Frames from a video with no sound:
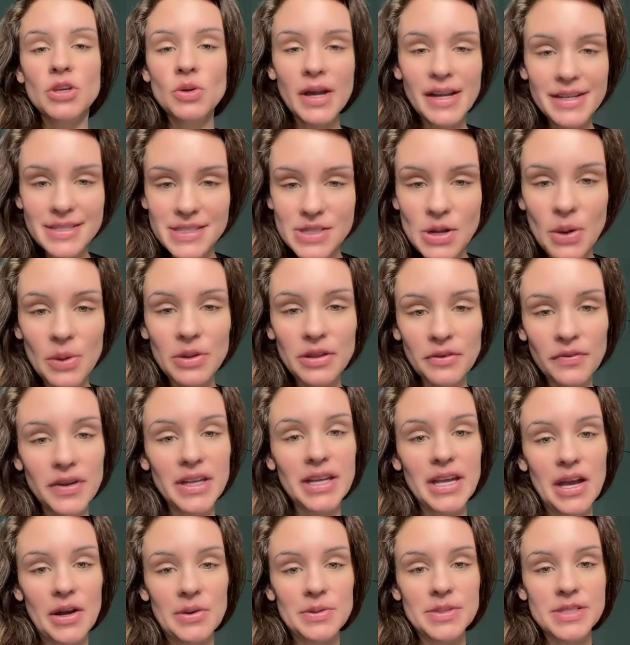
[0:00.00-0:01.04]
You guys know the
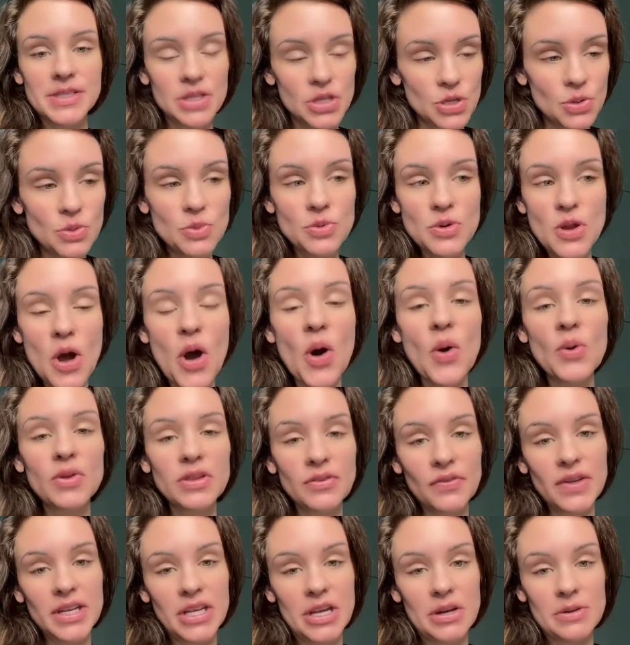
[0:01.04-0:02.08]
videos. You
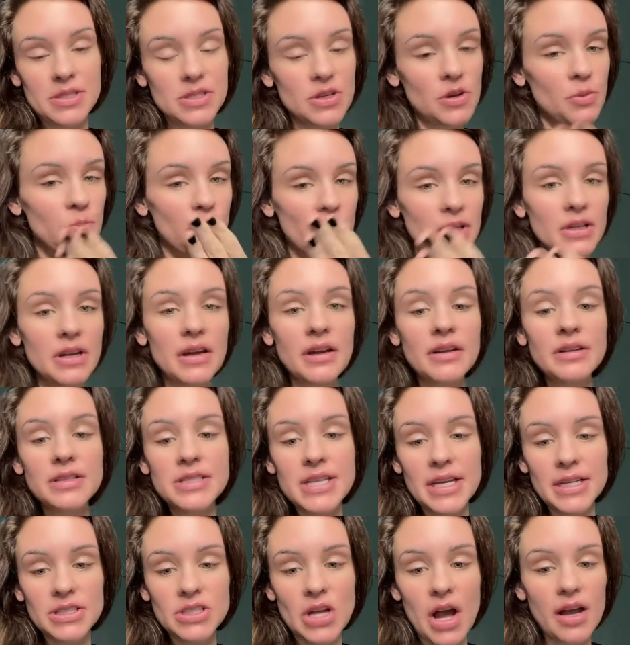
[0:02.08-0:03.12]
know the videos. You've been
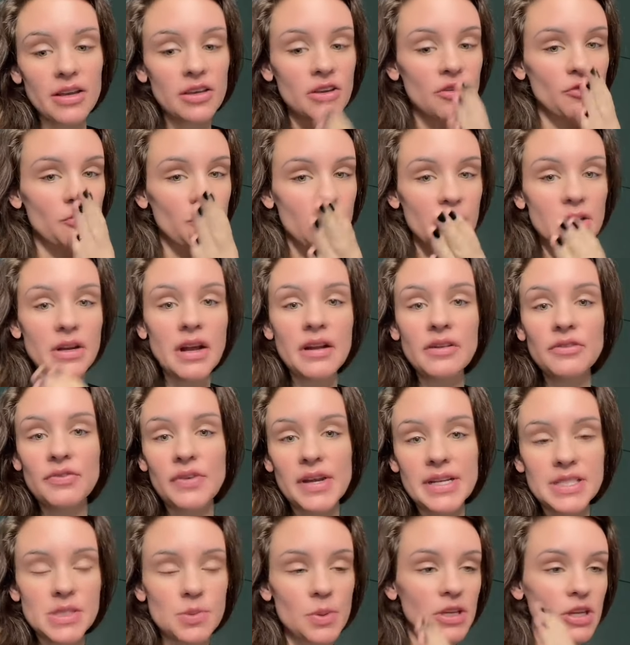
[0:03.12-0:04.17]
on TikTok, you've been
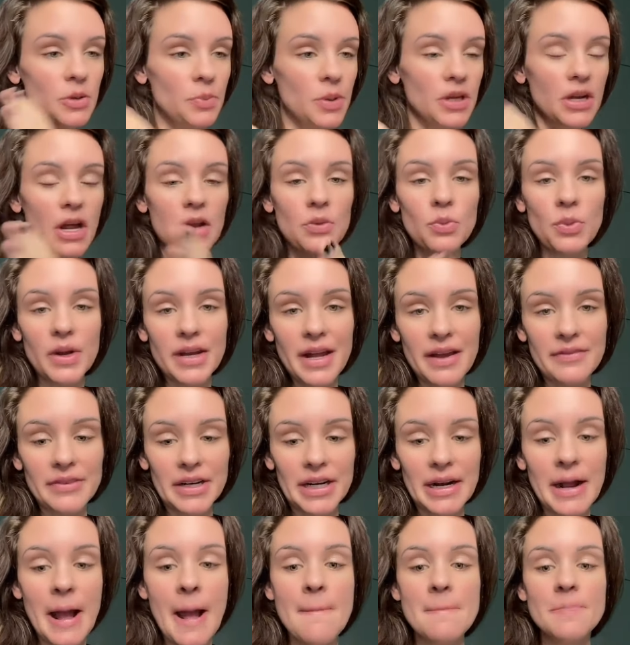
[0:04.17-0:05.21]
on Facebook, you've been on
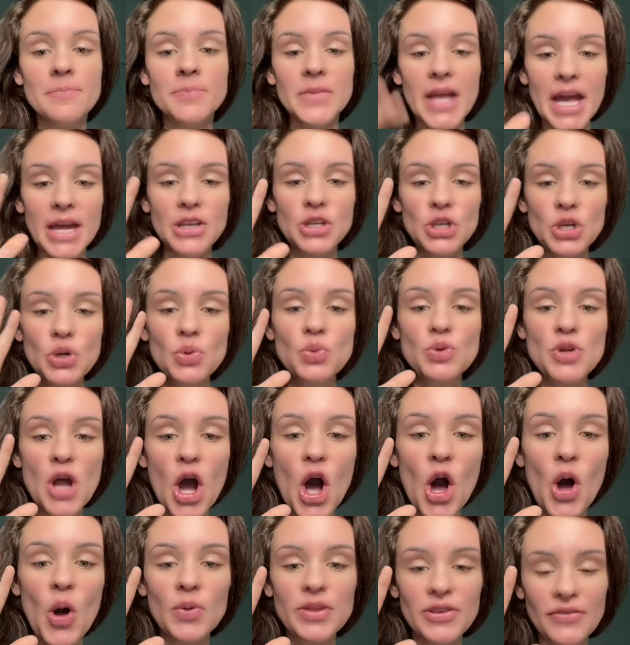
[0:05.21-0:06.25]
whatever, and you
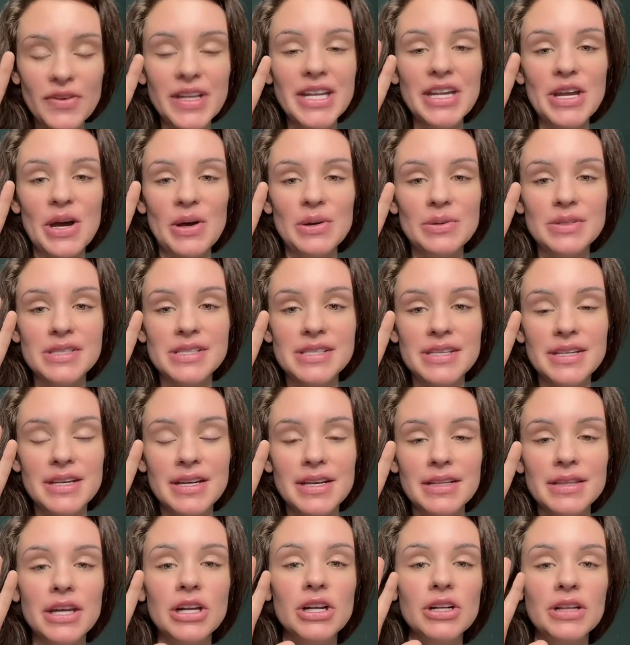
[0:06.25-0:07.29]
know the videos
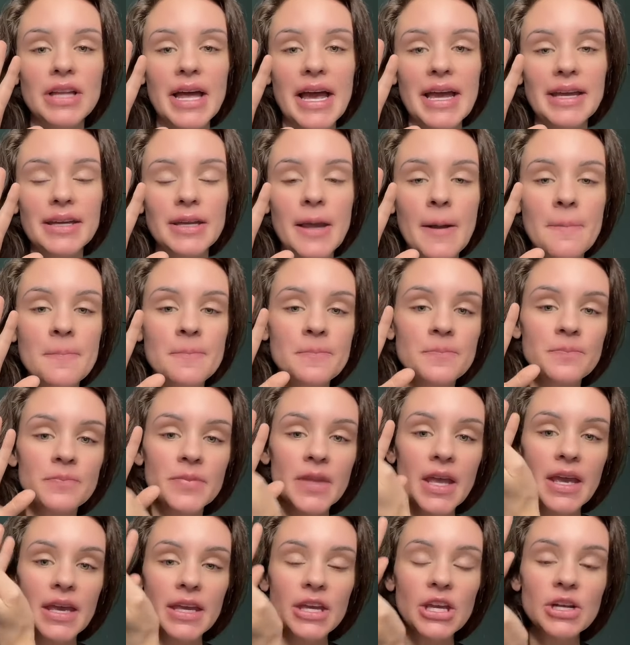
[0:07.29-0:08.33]
that are like,
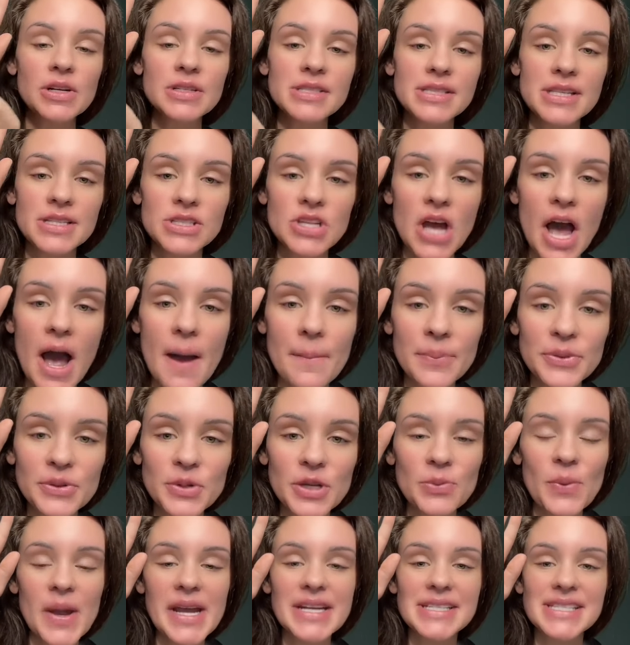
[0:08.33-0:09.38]
here's the top
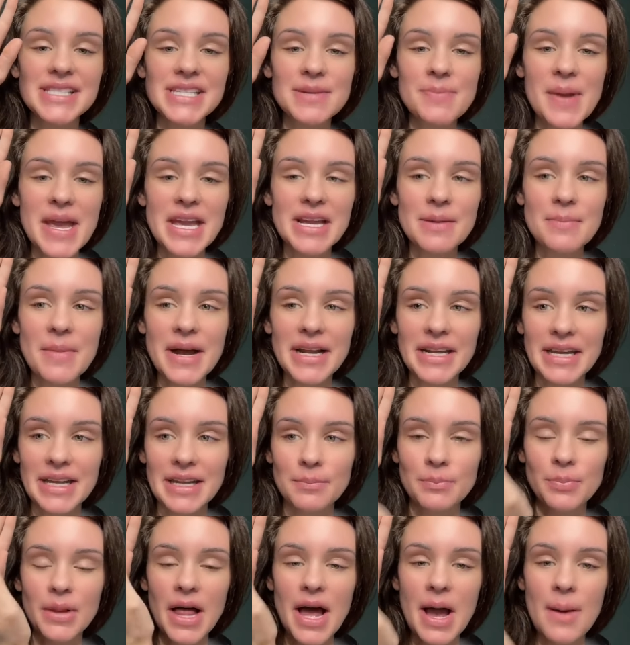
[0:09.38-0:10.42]
three ways to make
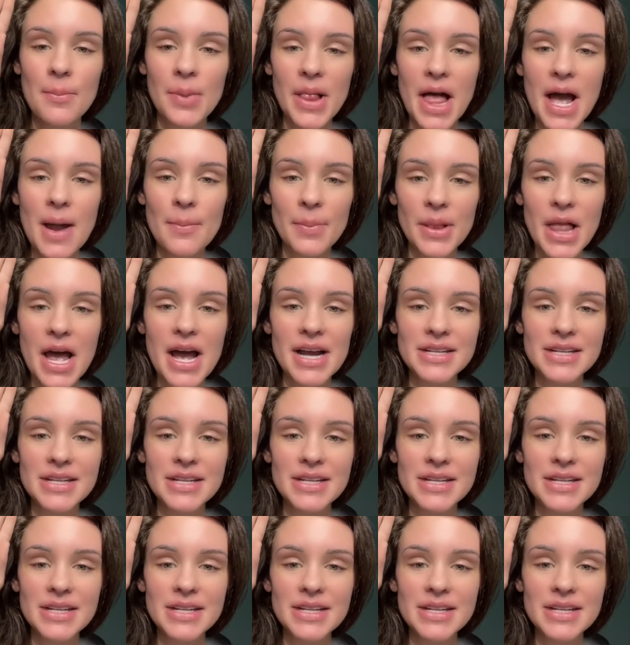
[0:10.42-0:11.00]
money, blah, blah,